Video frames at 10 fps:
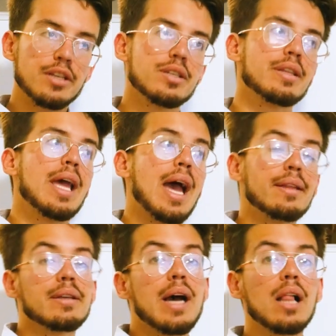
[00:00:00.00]
And the
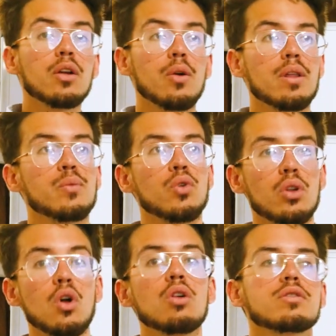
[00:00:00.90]
algorithm will also
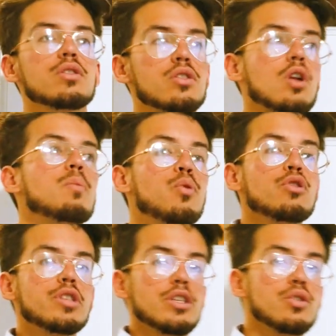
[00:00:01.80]
start pushing you
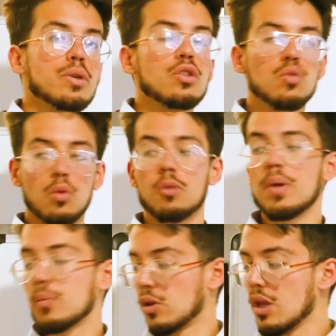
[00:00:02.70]
into more people
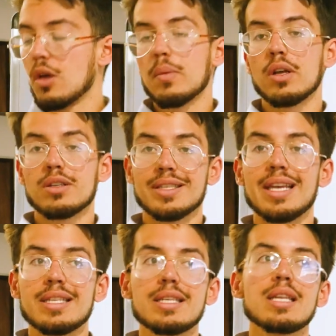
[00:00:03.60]
because they see
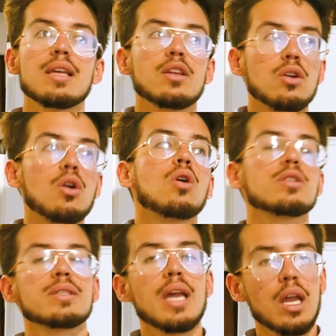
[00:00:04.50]
that you're
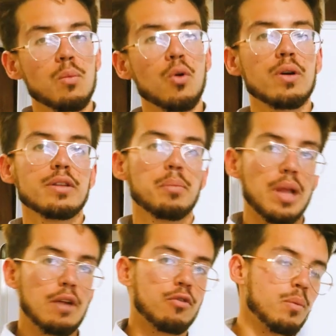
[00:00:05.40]
staying more in the platform.
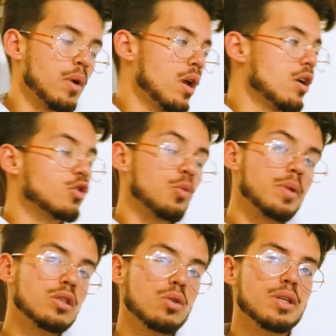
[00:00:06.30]
So be
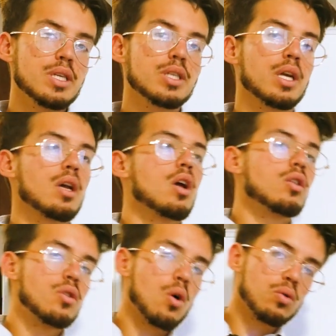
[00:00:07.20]
strategic, don't
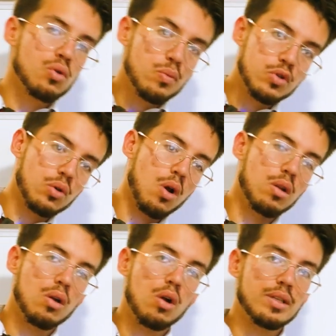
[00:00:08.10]
doom scroll all the
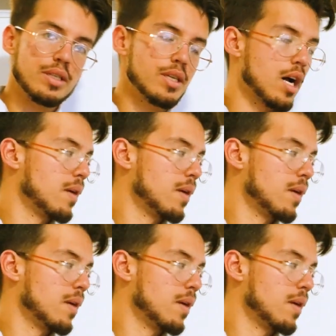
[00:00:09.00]
time.